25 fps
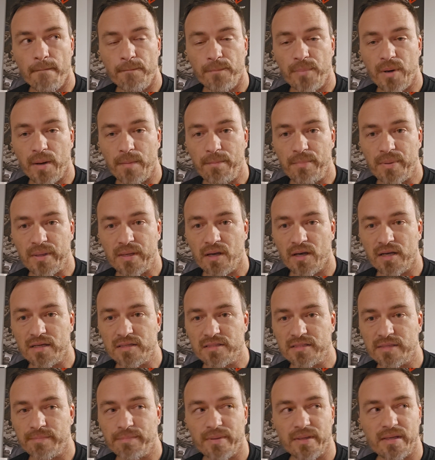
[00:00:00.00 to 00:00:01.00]
But
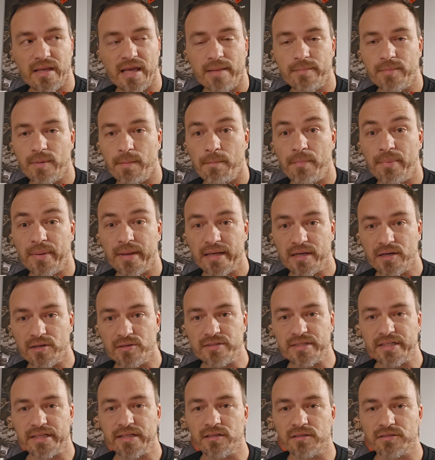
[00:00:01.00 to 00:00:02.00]
because it became a bigger
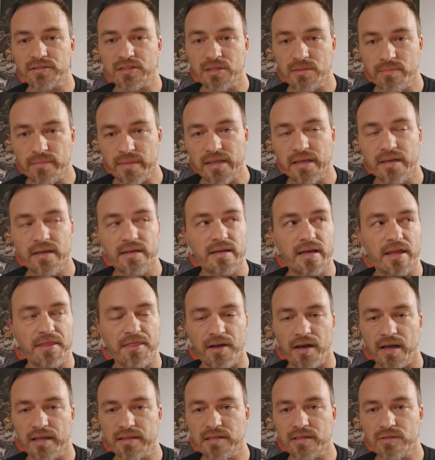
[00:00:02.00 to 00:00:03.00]
deal to me, and I
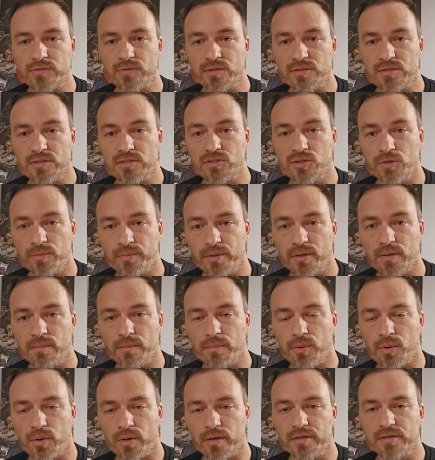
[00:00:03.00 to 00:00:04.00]
thought this was super
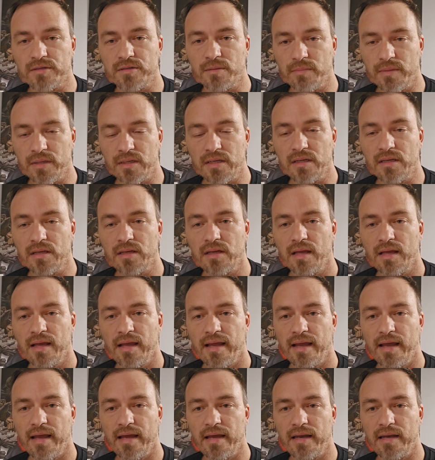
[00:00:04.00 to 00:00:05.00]
important to me,
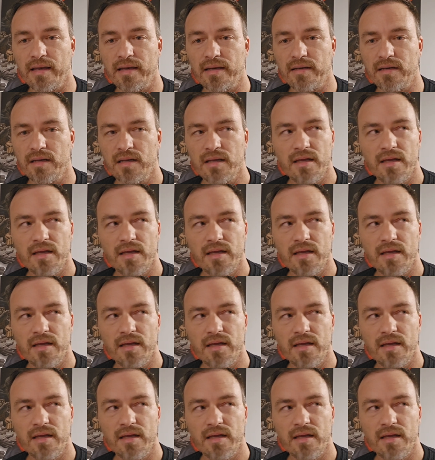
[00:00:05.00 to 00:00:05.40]
and